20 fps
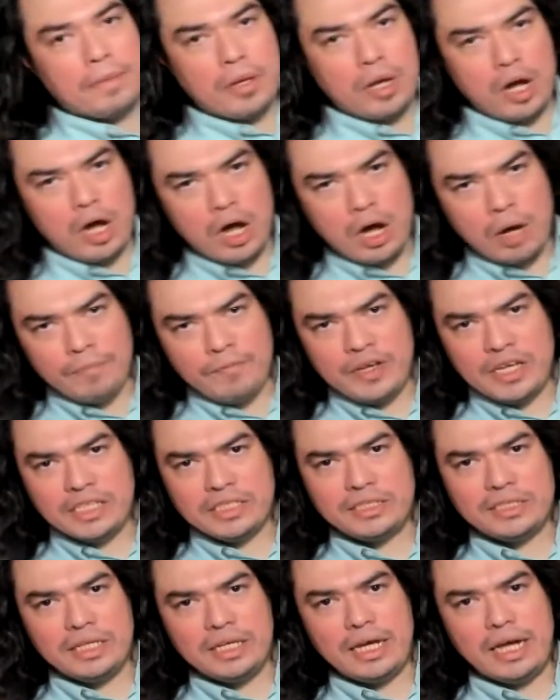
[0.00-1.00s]

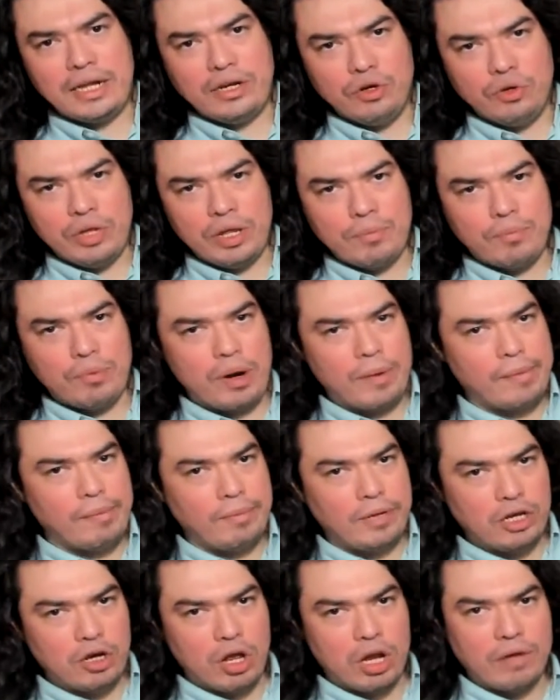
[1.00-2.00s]
Obviously, I know that probably
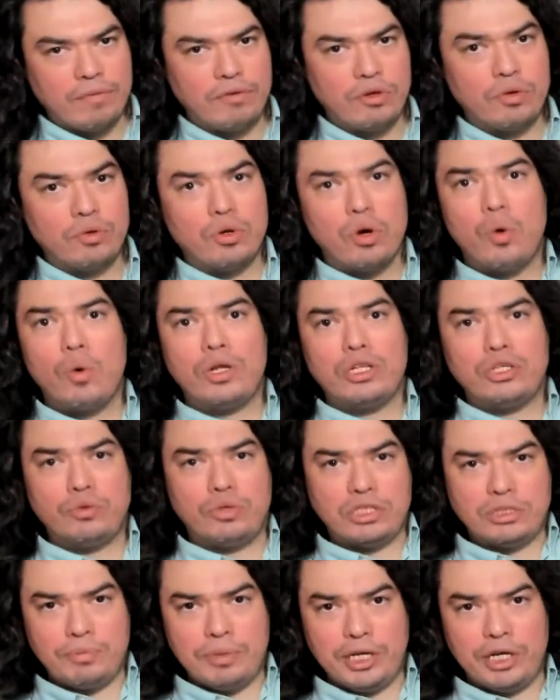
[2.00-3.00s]
all of you know which one's
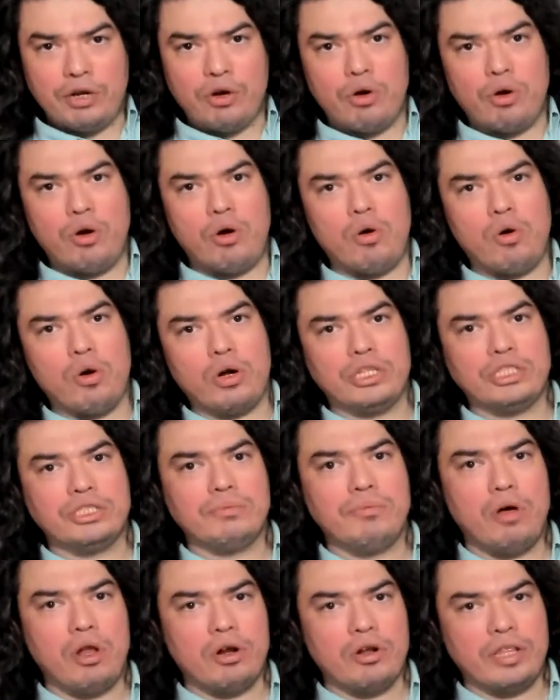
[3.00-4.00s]
bigger or
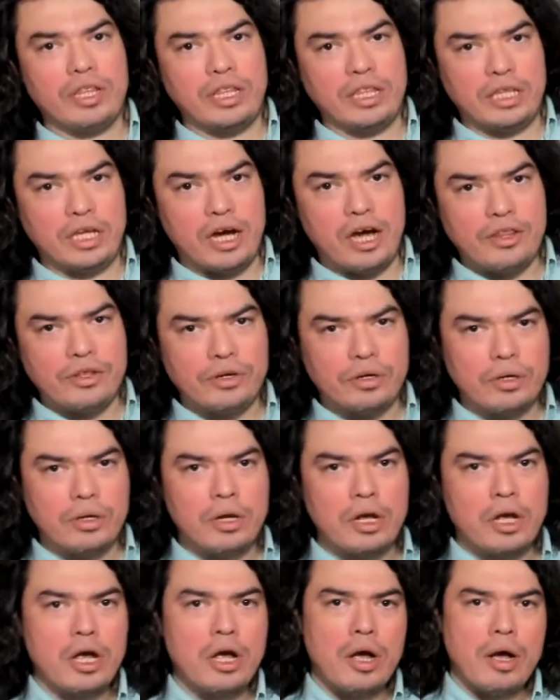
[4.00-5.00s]
smaller than the other,
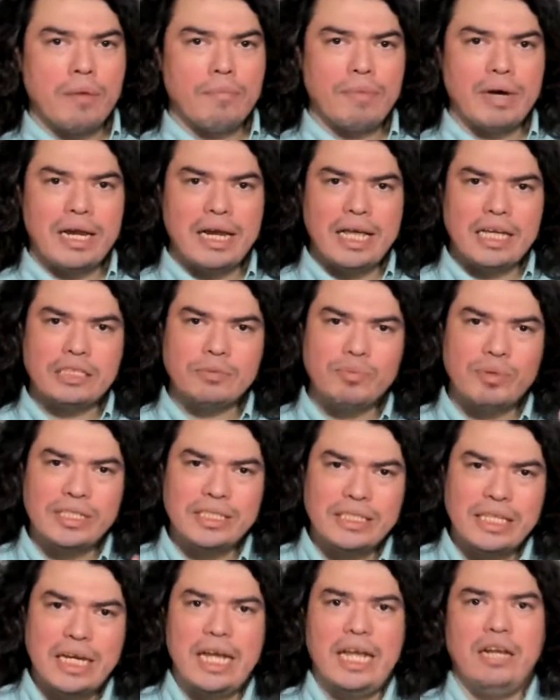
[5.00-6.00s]
but let's
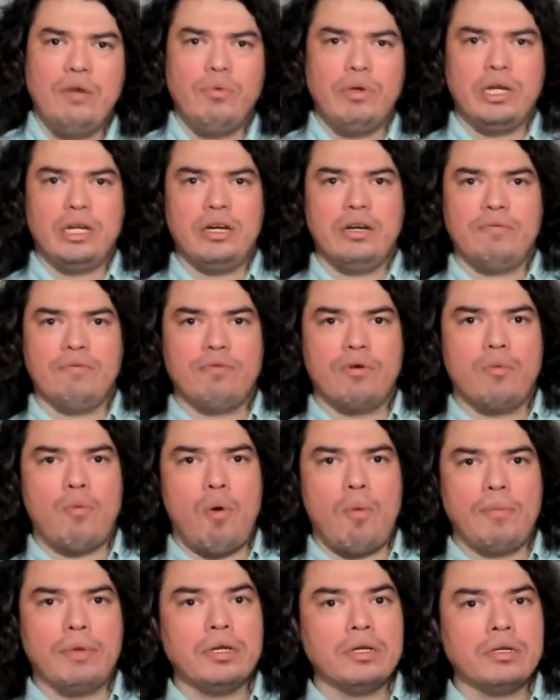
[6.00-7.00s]
pretend we didn't for a
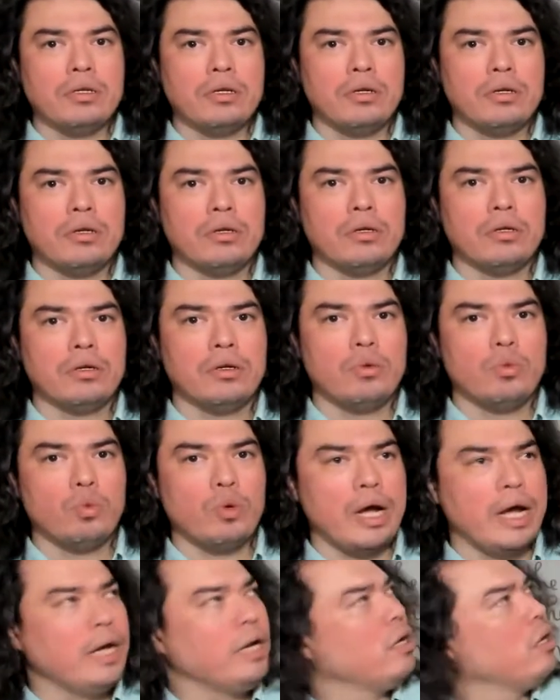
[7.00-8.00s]
moment,
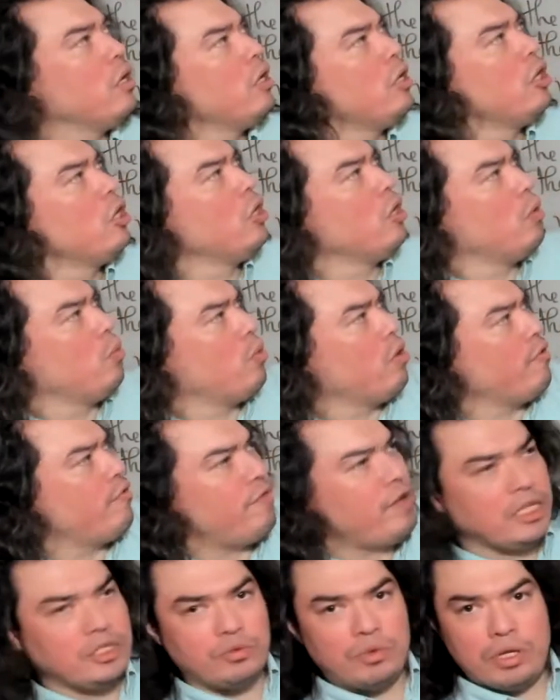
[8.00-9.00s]
right? We're
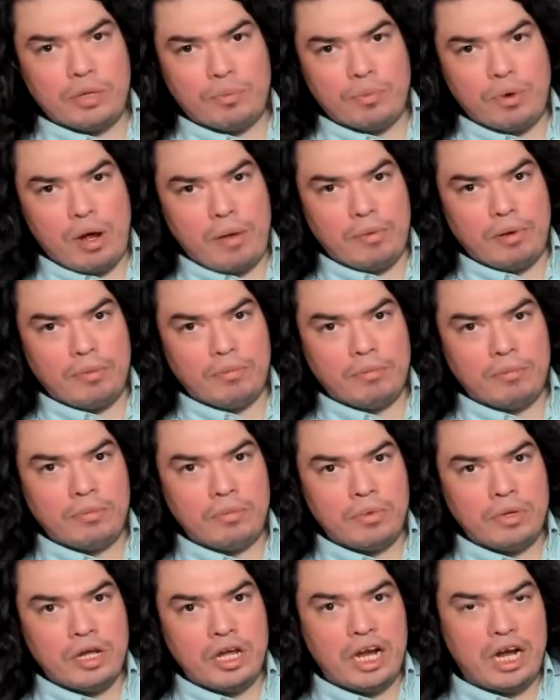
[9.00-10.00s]
faced with a problem.
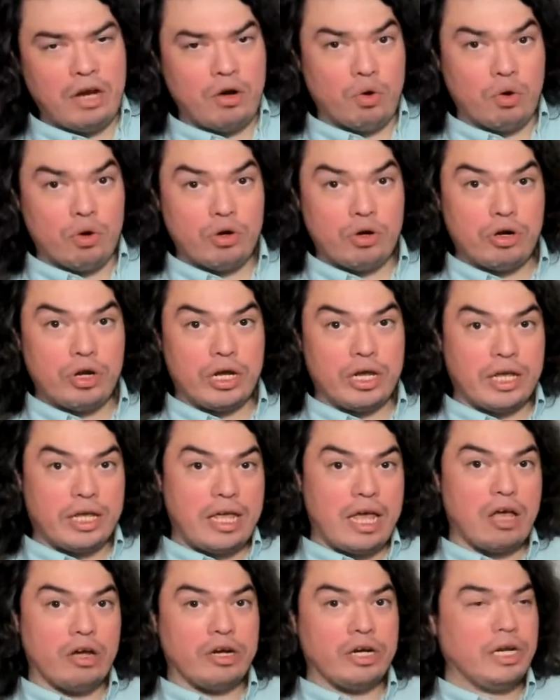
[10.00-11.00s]
In order to
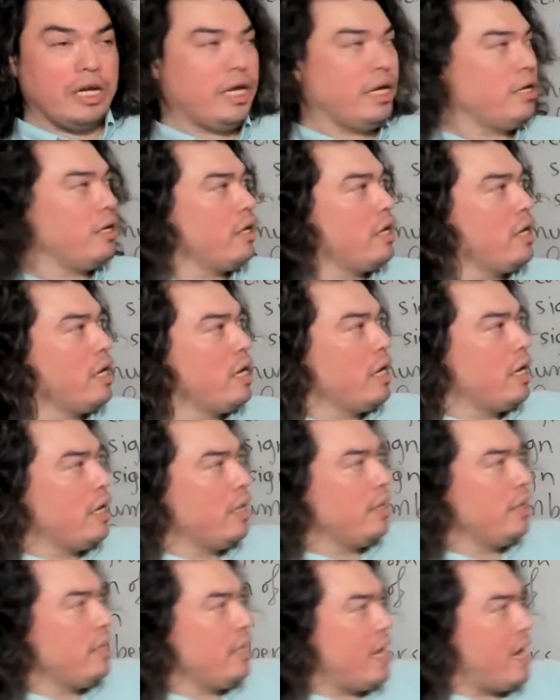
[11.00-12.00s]
calculate
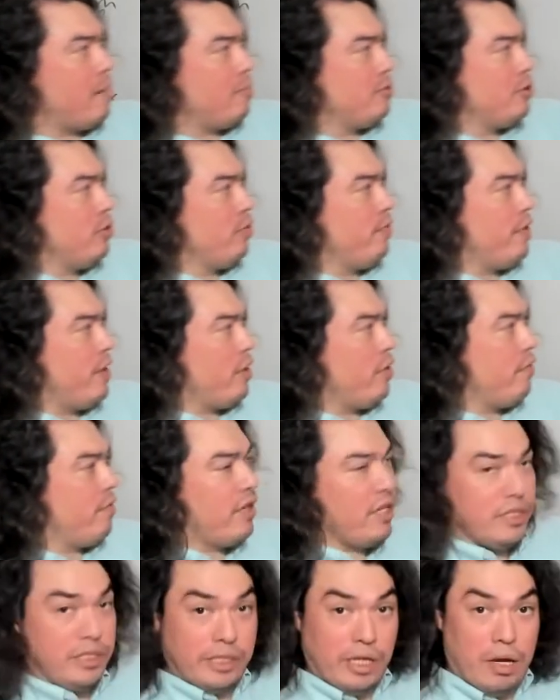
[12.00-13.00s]
the absolute value of the
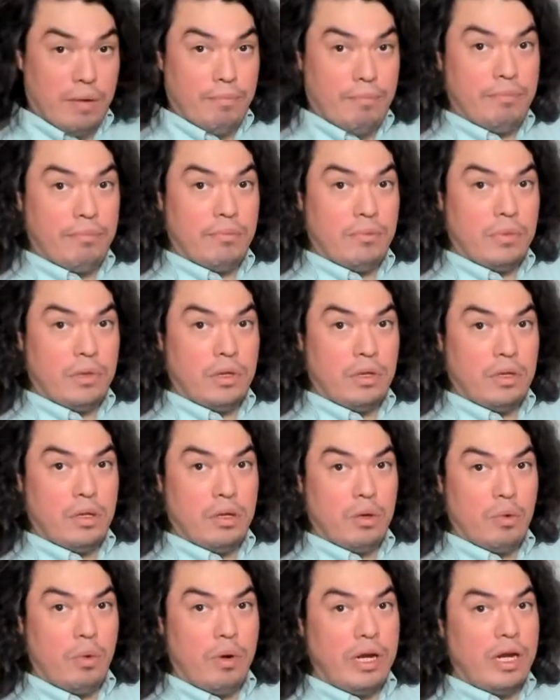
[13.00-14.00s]
sum,
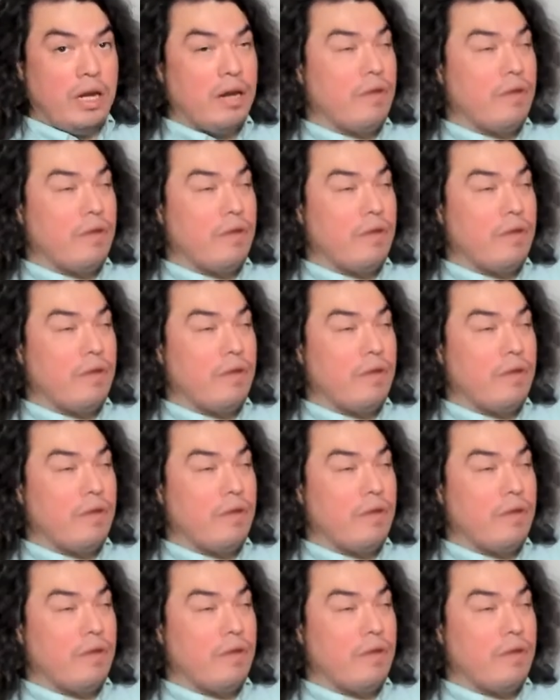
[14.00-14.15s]
we need to